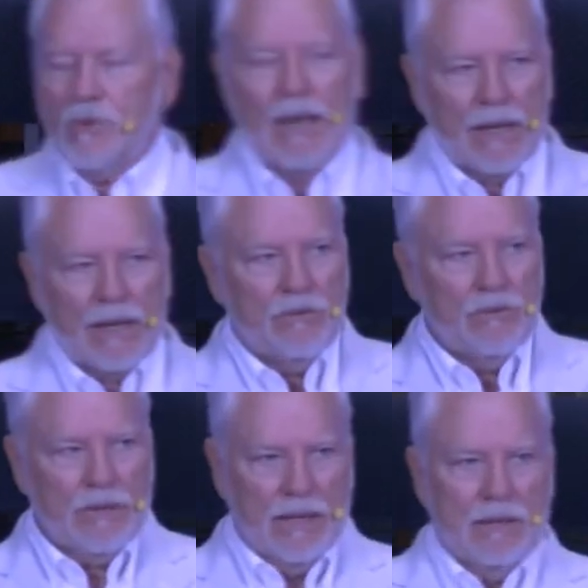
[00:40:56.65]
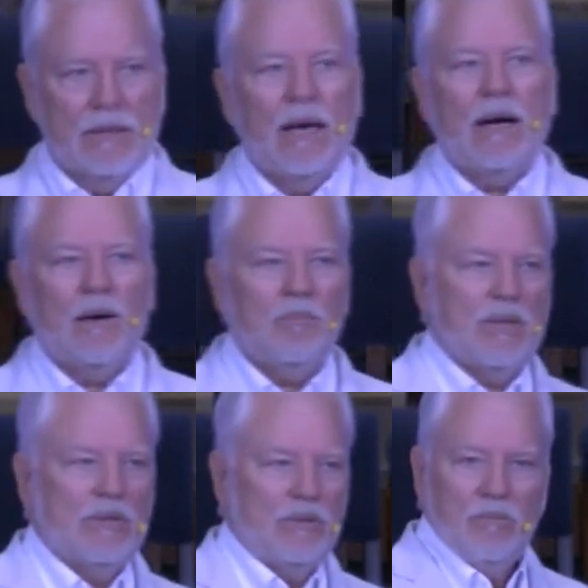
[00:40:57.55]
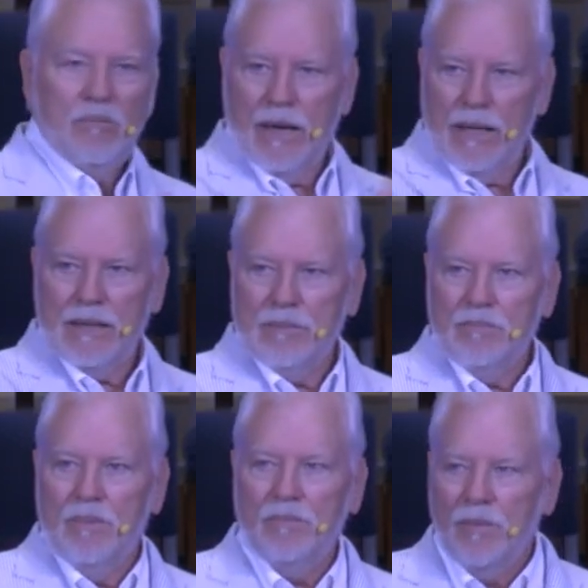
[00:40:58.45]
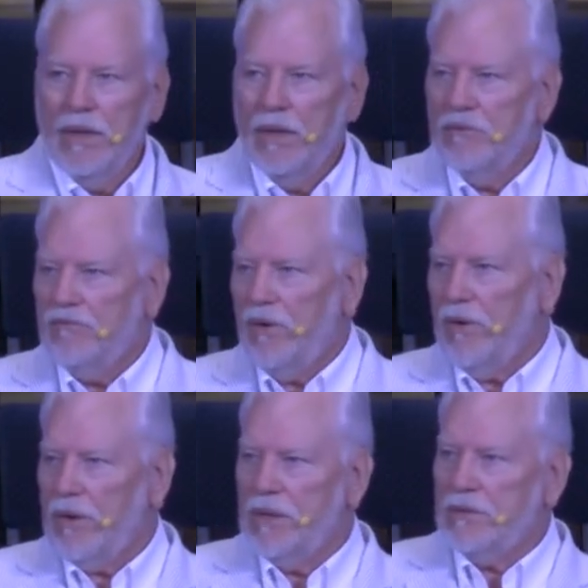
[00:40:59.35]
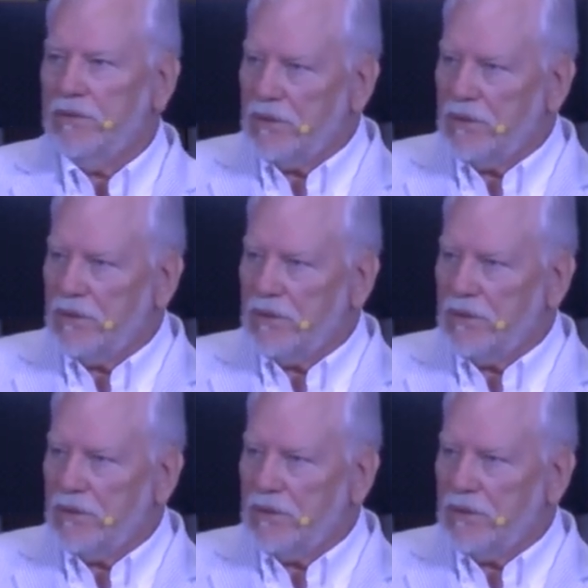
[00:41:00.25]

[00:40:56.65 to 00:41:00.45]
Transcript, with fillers: I can do that, yeah, but you might fall under the